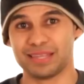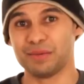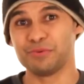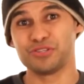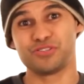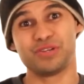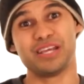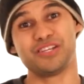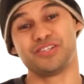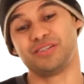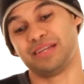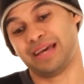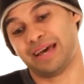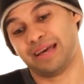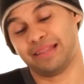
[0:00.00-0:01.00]
The
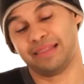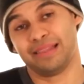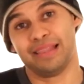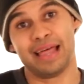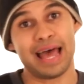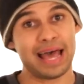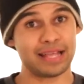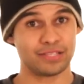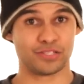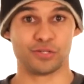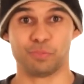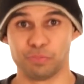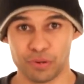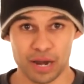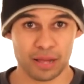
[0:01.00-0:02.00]
demonstration had lots
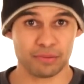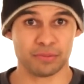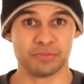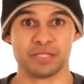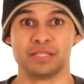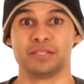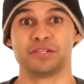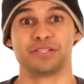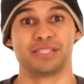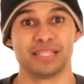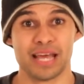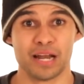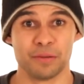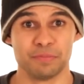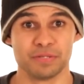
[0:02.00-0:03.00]
of problems in their
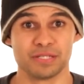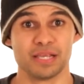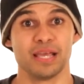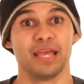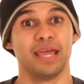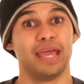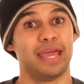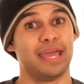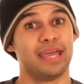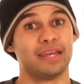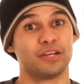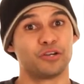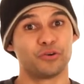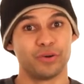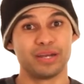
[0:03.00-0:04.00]
setups,
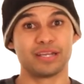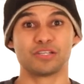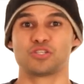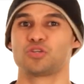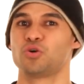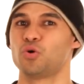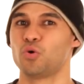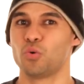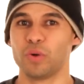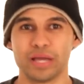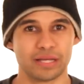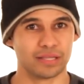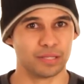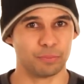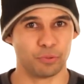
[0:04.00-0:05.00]
and critics
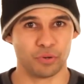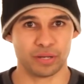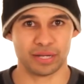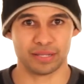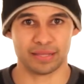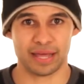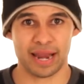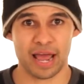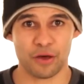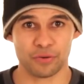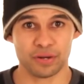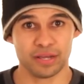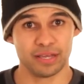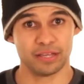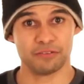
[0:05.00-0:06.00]
quickly pointed that
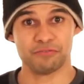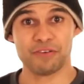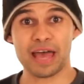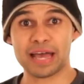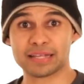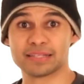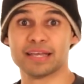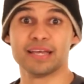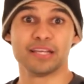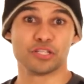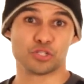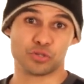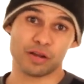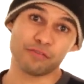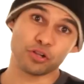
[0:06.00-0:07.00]
out. In fact,
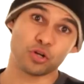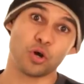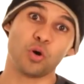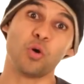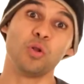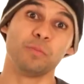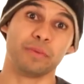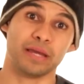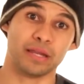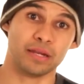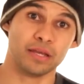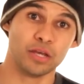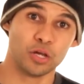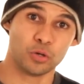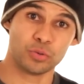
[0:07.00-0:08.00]
Trevor
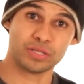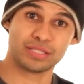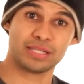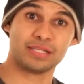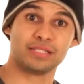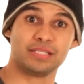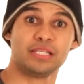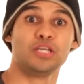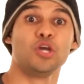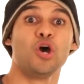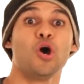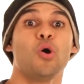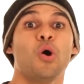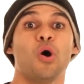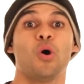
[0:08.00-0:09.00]
Coleman, who is the
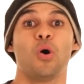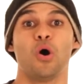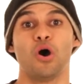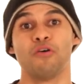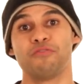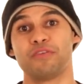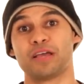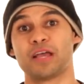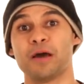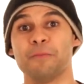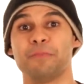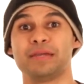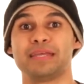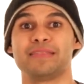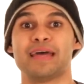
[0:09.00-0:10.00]
CEO of the
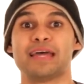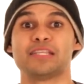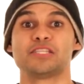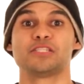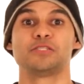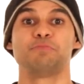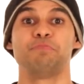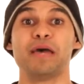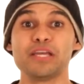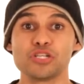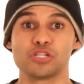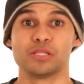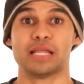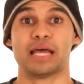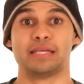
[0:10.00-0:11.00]
company that
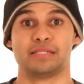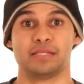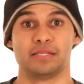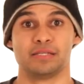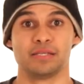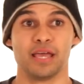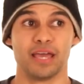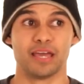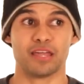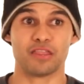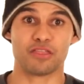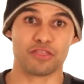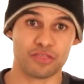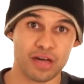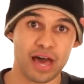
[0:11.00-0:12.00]
specializes
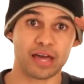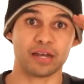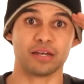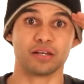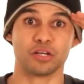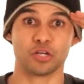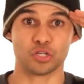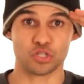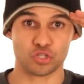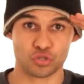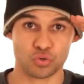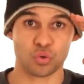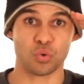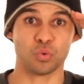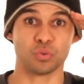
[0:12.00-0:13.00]
in thought
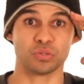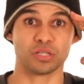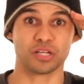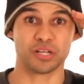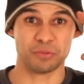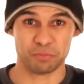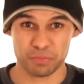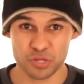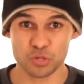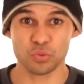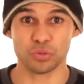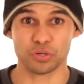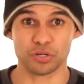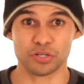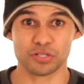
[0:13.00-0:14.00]
controlled
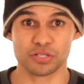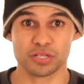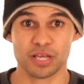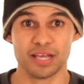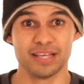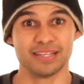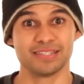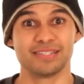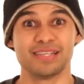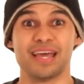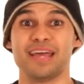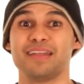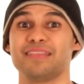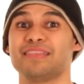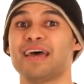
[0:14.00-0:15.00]
computers,
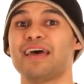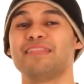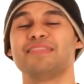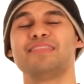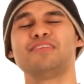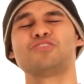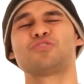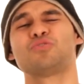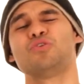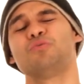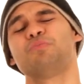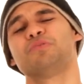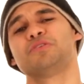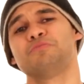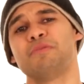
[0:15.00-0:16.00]
said that this
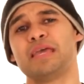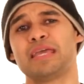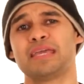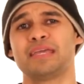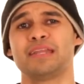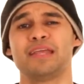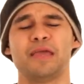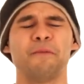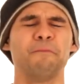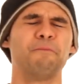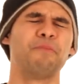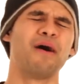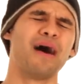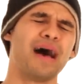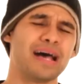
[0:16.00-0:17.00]
group was making
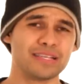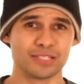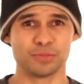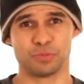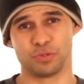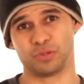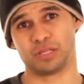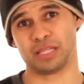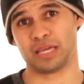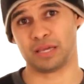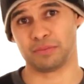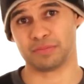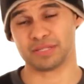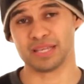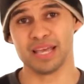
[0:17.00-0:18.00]
impossible
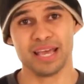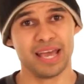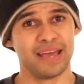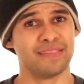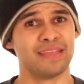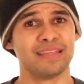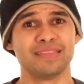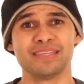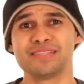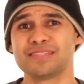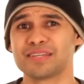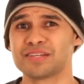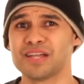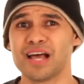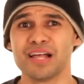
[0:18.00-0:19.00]
claims and that this
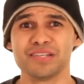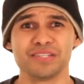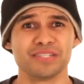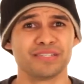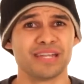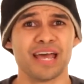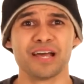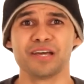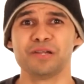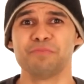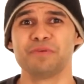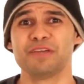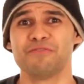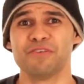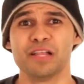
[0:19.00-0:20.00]
technology is not going
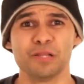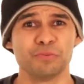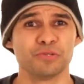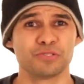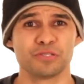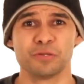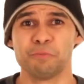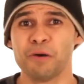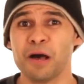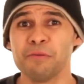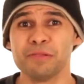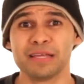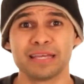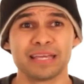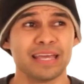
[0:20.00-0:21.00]
to be available to the
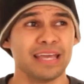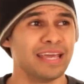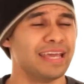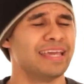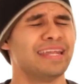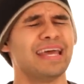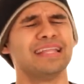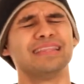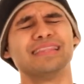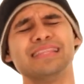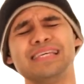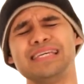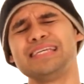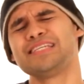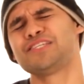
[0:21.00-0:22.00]
public in at
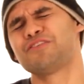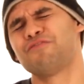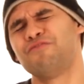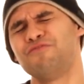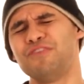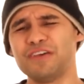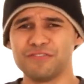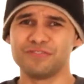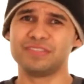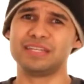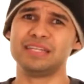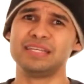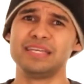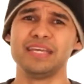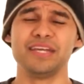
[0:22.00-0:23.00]
least 15